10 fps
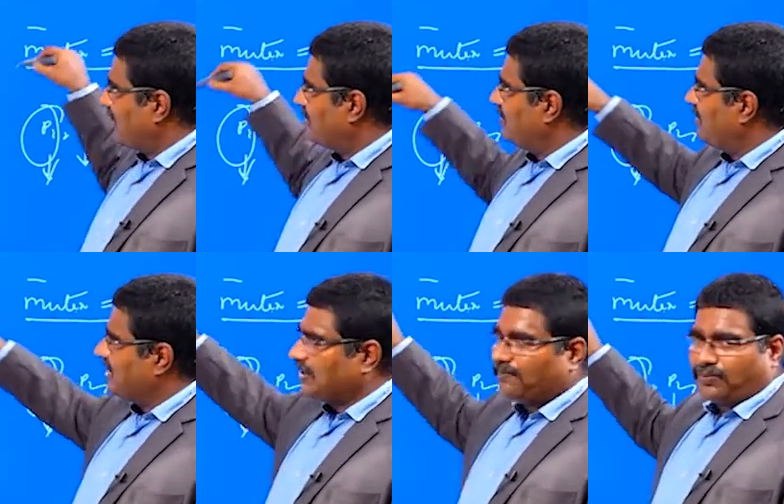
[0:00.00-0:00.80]
of the
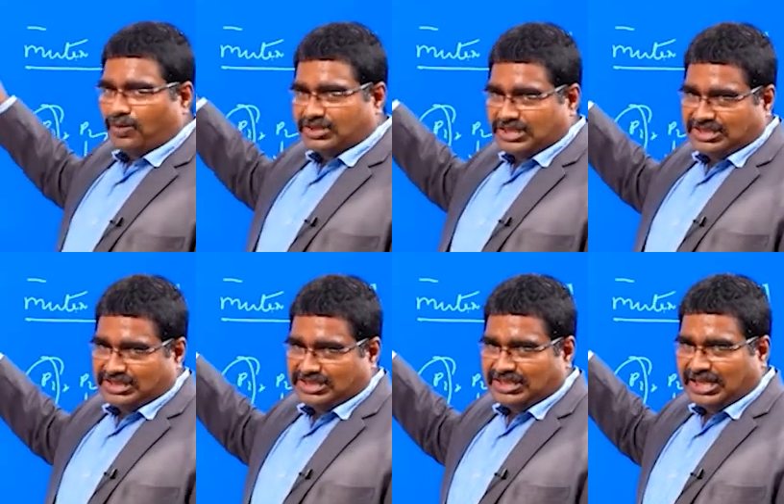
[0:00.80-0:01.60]
waiting process
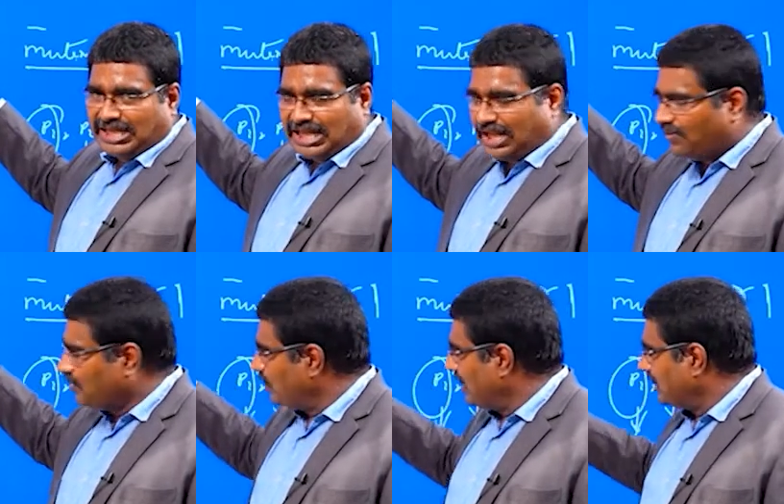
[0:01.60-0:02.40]
is allowed
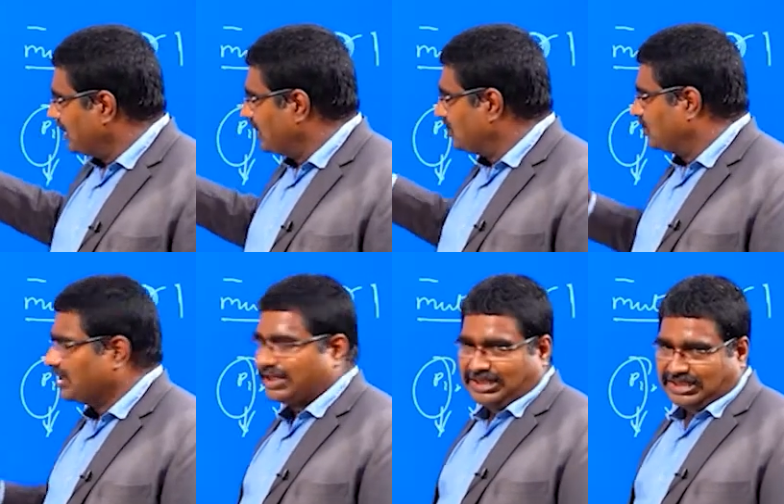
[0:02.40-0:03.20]
to enter into
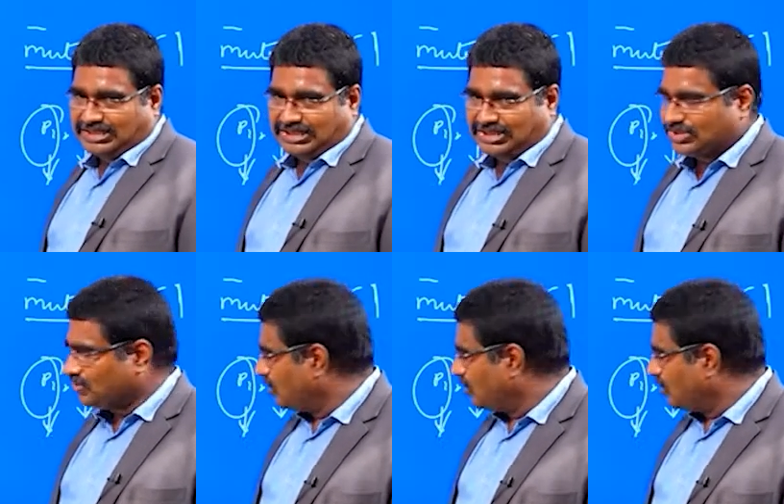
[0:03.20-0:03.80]
the critical section. So